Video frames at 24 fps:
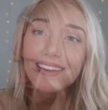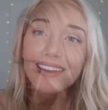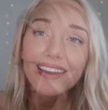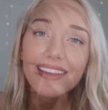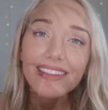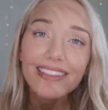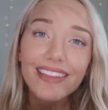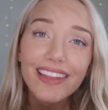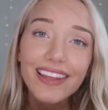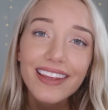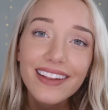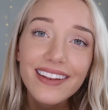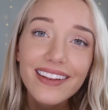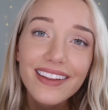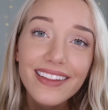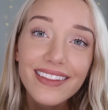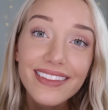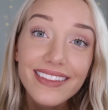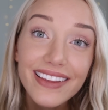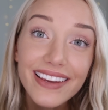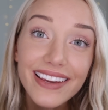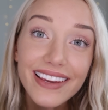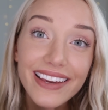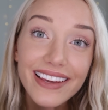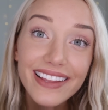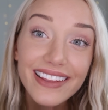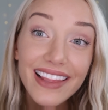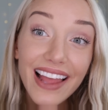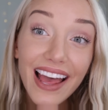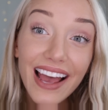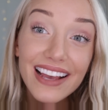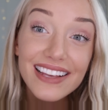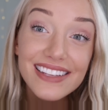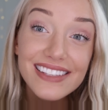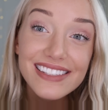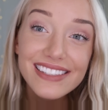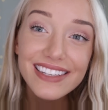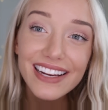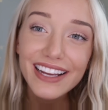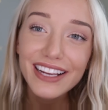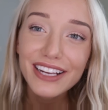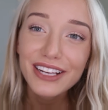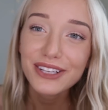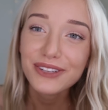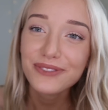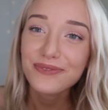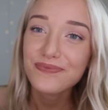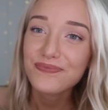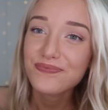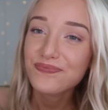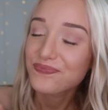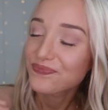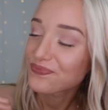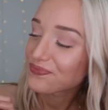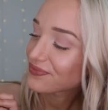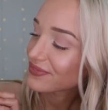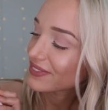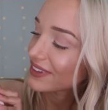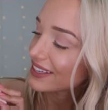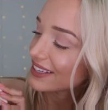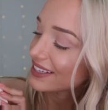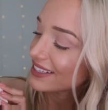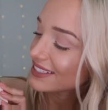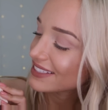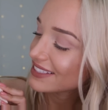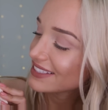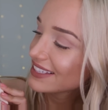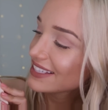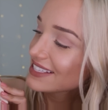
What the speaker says: And then the last item is